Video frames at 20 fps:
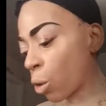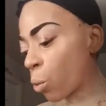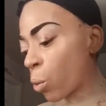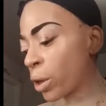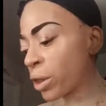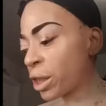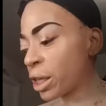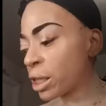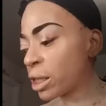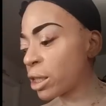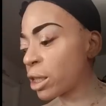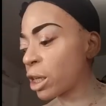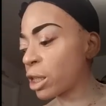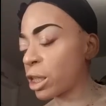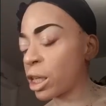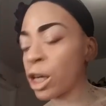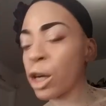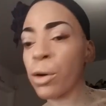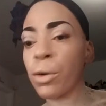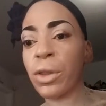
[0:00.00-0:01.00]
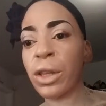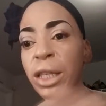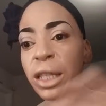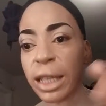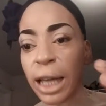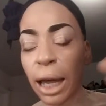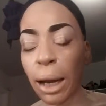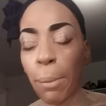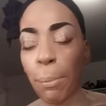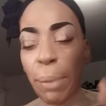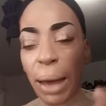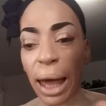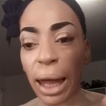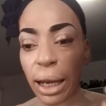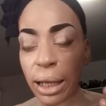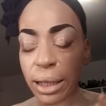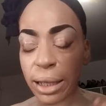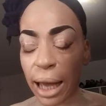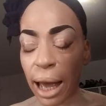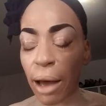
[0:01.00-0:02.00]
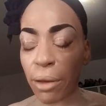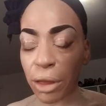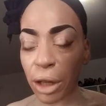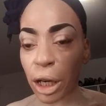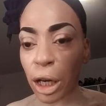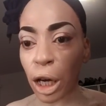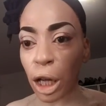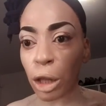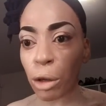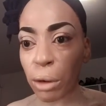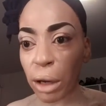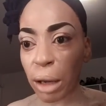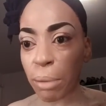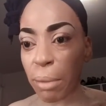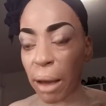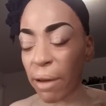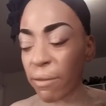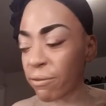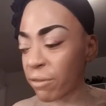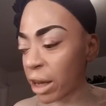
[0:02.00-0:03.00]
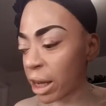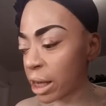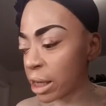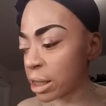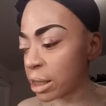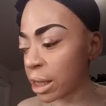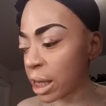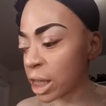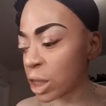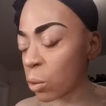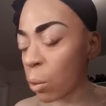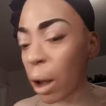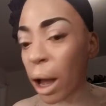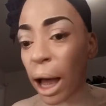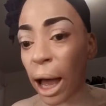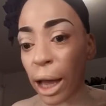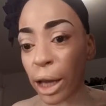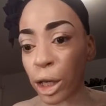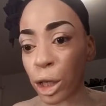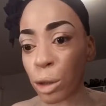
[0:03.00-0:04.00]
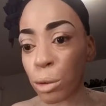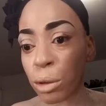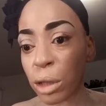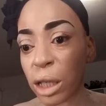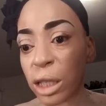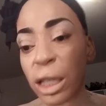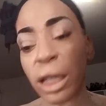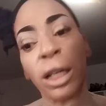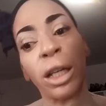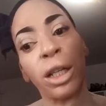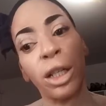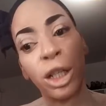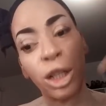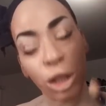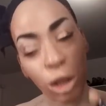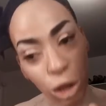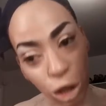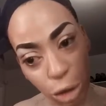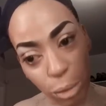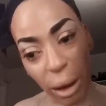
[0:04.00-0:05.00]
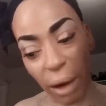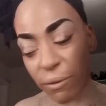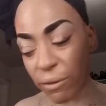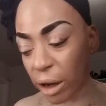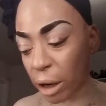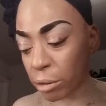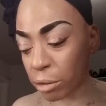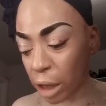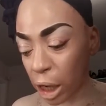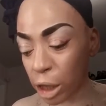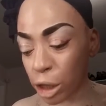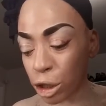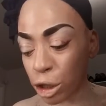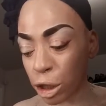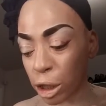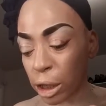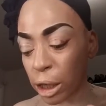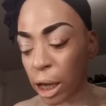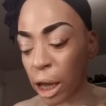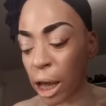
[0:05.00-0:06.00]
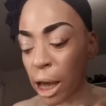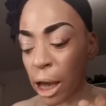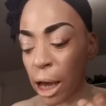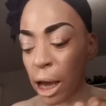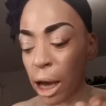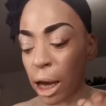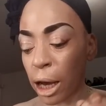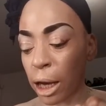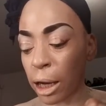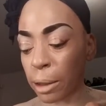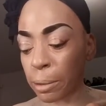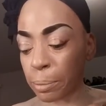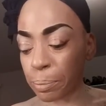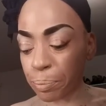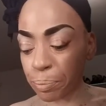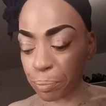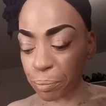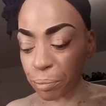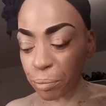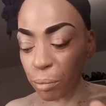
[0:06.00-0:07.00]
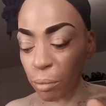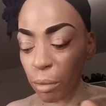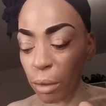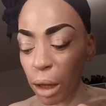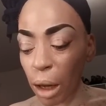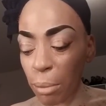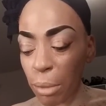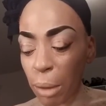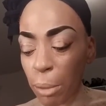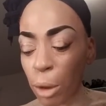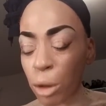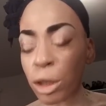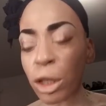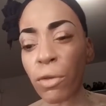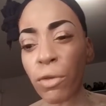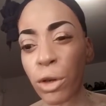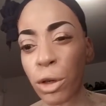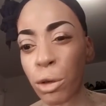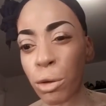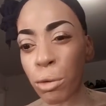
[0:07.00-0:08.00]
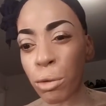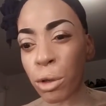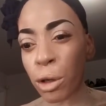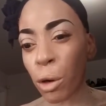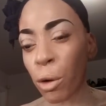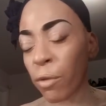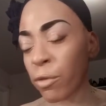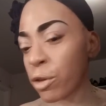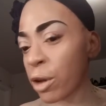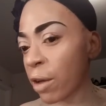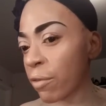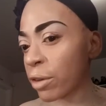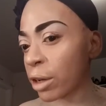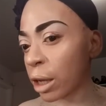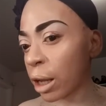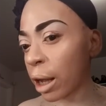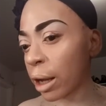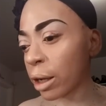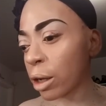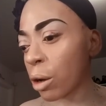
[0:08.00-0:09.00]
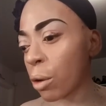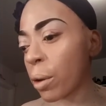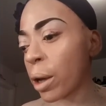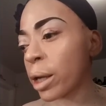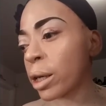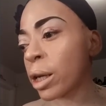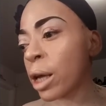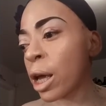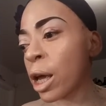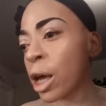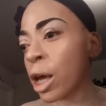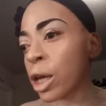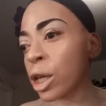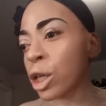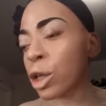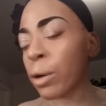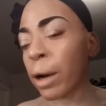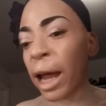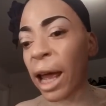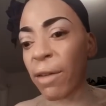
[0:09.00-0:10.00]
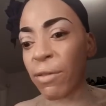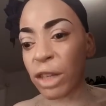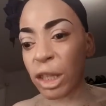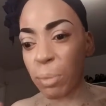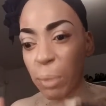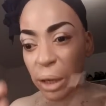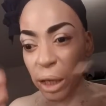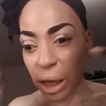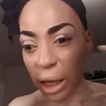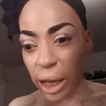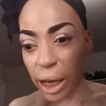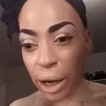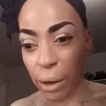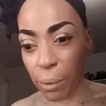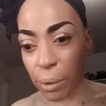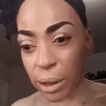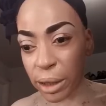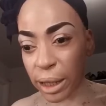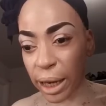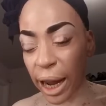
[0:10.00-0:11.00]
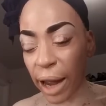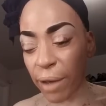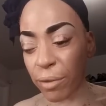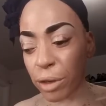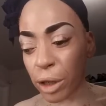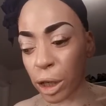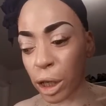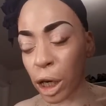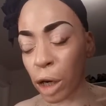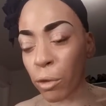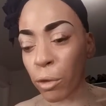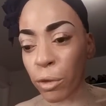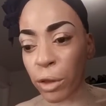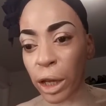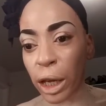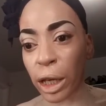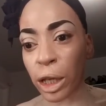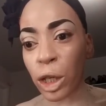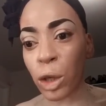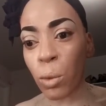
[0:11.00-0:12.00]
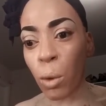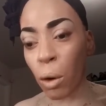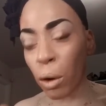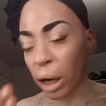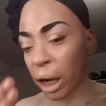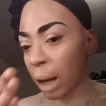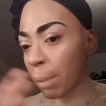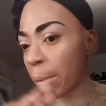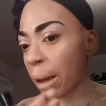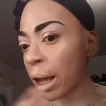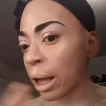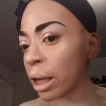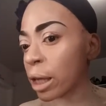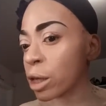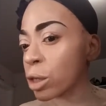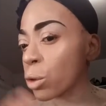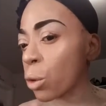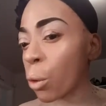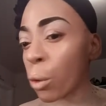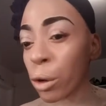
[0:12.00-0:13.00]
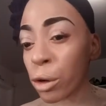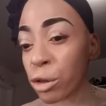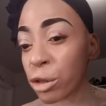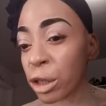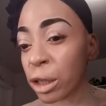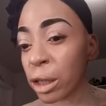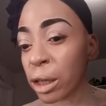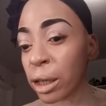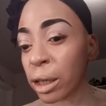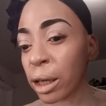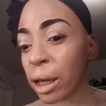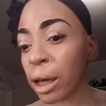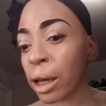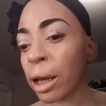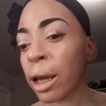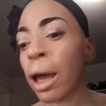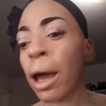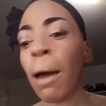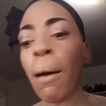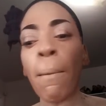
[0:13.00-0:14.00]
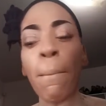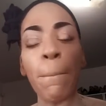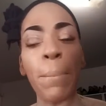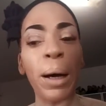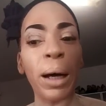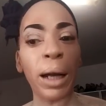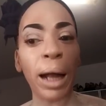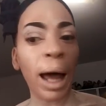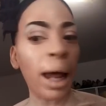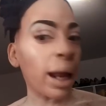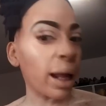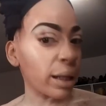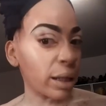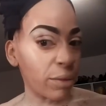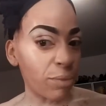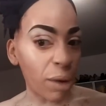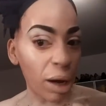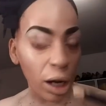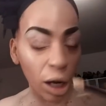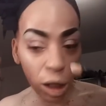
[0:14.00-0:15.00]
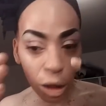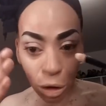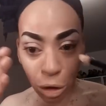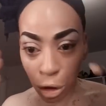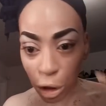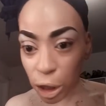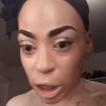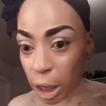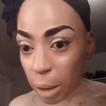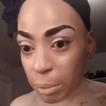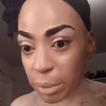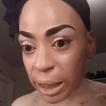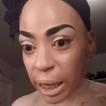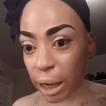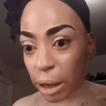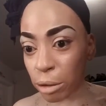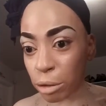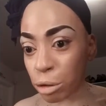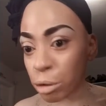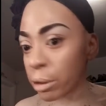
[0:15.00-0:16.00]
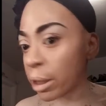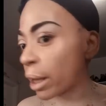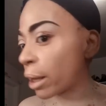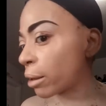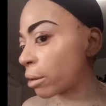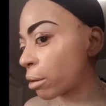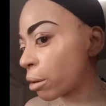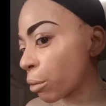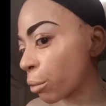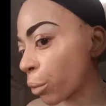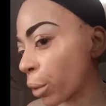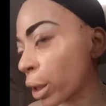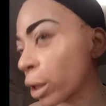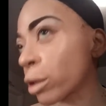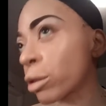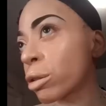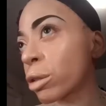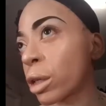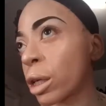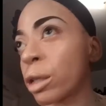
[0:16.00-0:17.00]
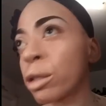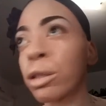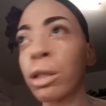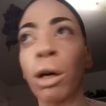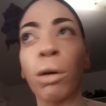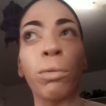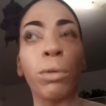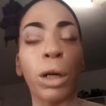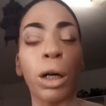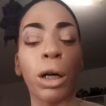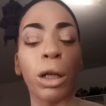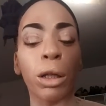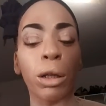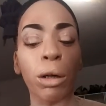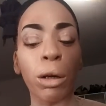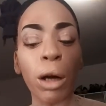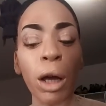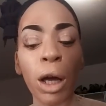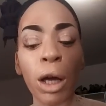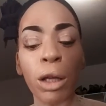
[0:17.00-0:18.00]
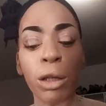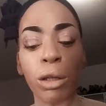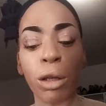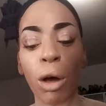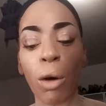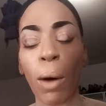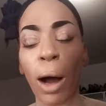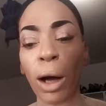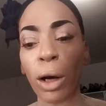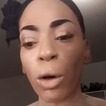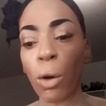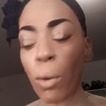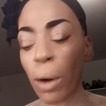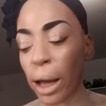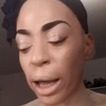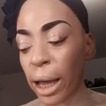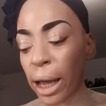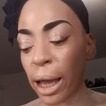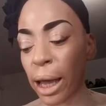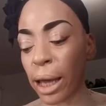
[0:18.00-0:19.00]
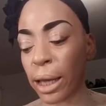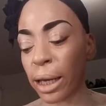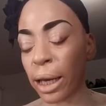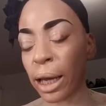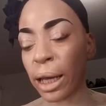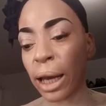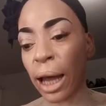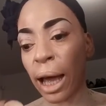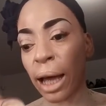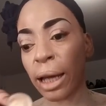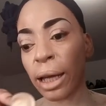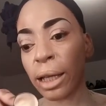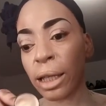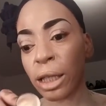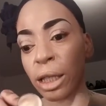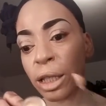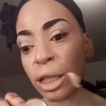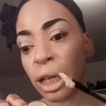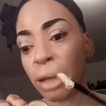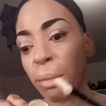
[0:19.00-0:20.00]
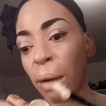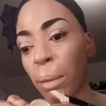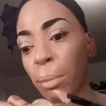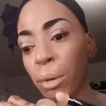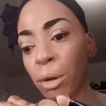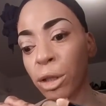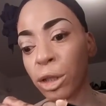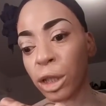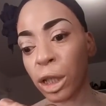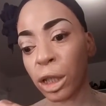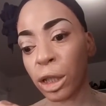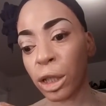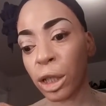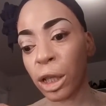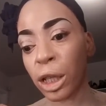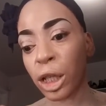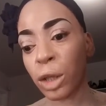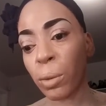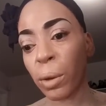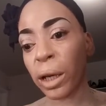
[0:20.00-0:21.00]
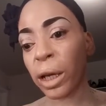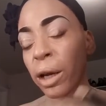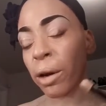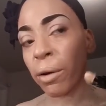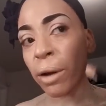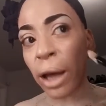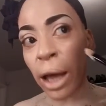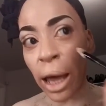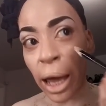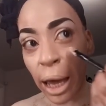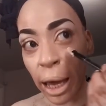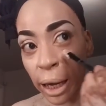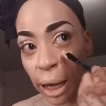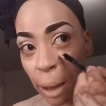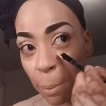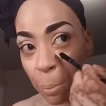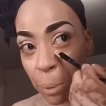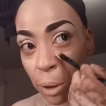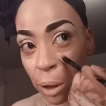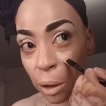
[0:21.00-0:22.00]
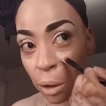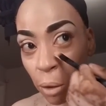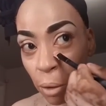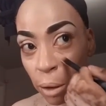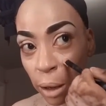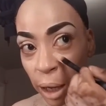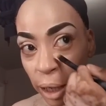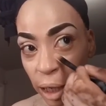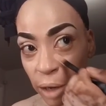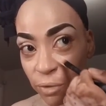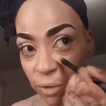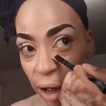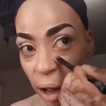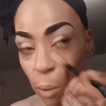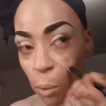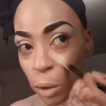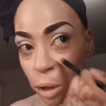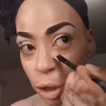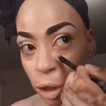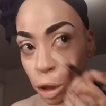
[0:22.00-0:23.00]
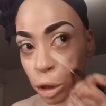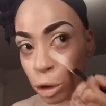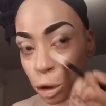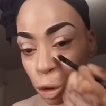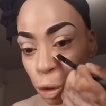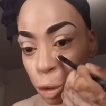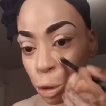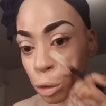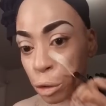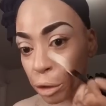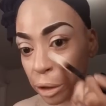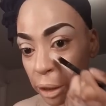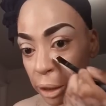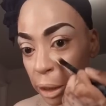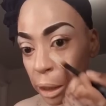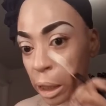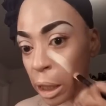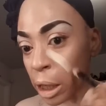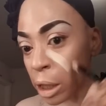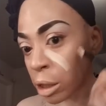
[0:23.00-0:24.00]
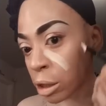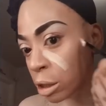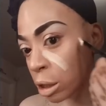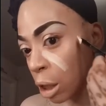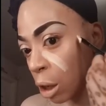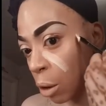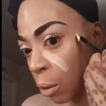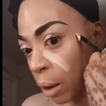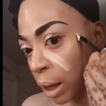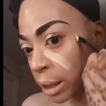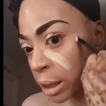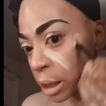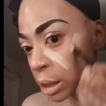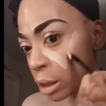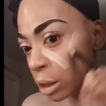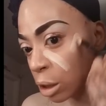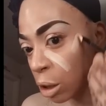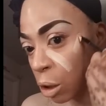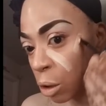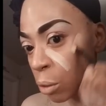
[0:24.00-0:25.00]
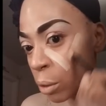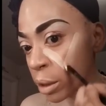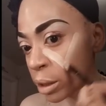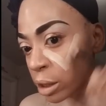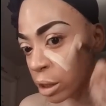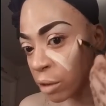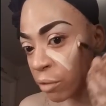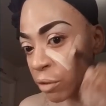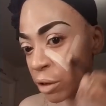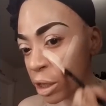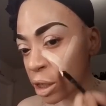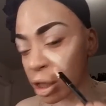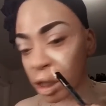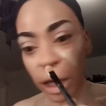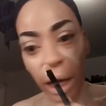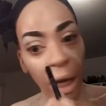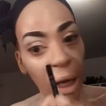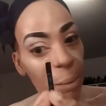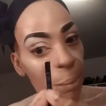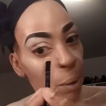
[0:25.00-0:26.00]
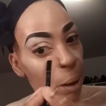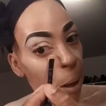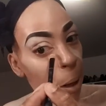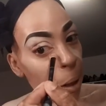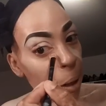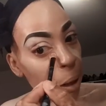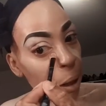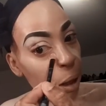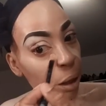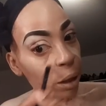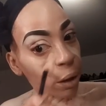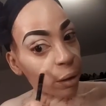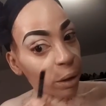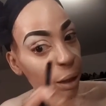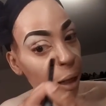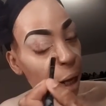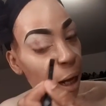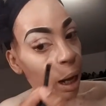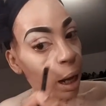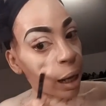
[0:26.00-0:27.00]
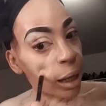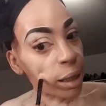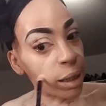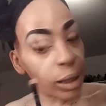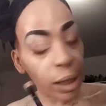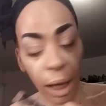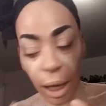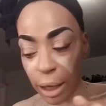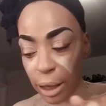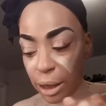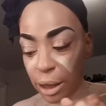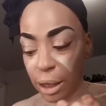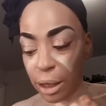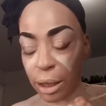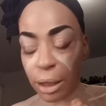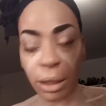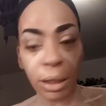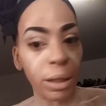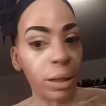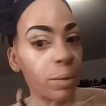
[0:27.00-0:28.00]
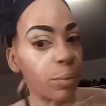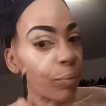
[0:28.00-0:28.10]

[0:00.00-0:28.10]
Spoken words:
what this does here, this kind of balance out the color in my face. That's why I use this in addition to my foundation. But most of you, you know, if you have vitiligo and you don't have as big of areas that I have to cover, then you won't come out as orangey looking. But I like my color to come down to that regular skin tone color. So I go ahead and I stick my brush into this right here, and I put it on like if I was contouring. So I just go into the V shape under the eyes like this.